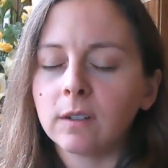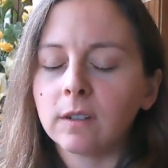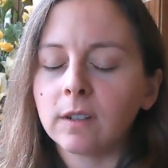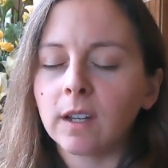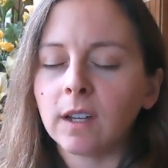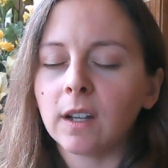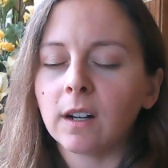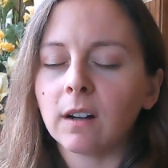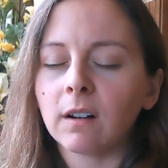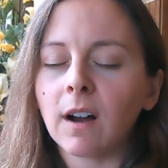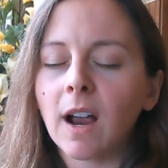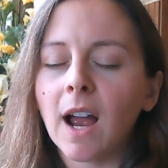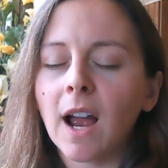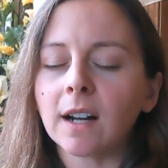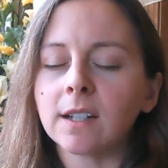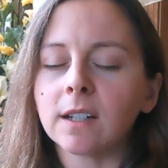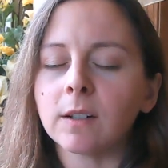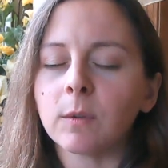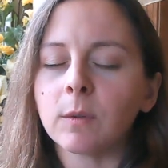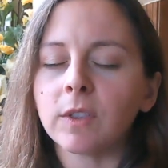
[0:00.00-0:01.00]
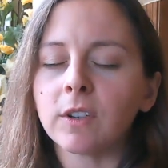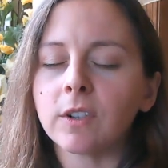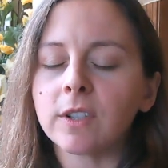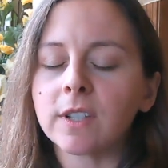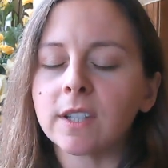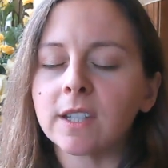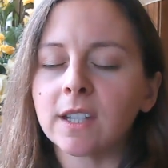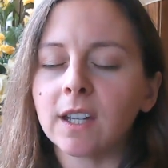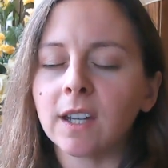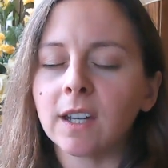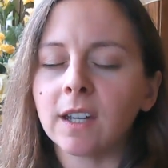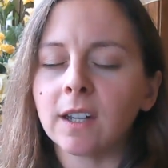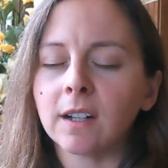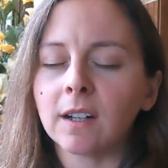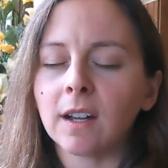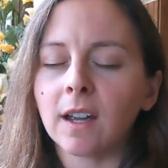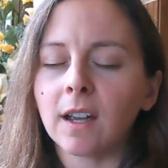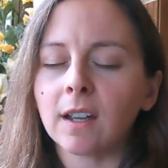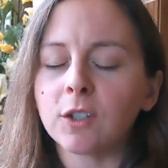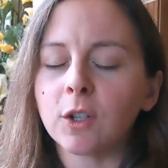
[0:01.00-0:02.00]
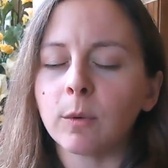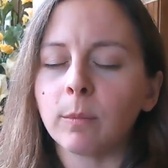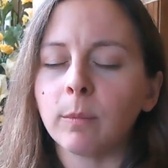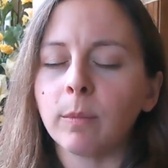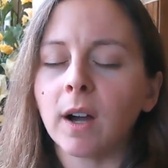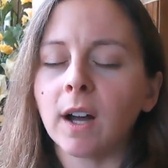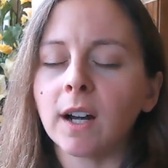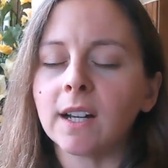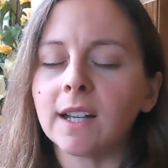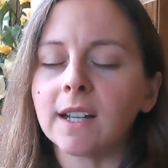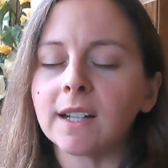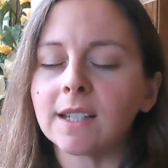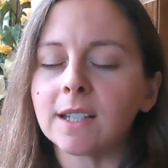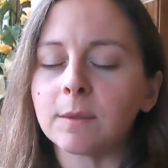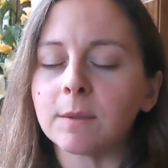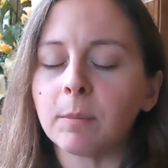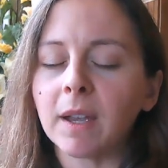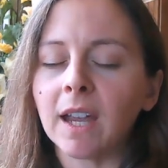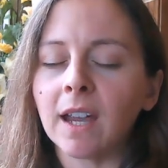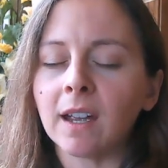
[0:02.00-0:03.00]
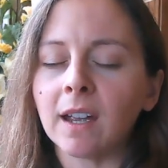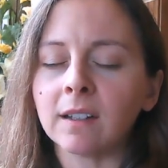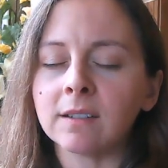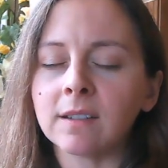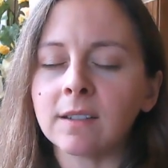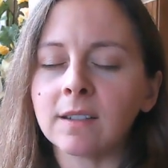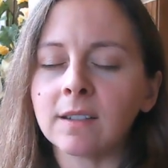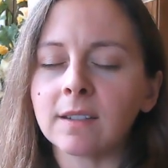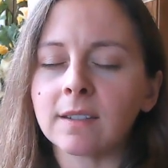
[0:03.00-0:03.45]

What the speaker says: interacting with your skin as your body expands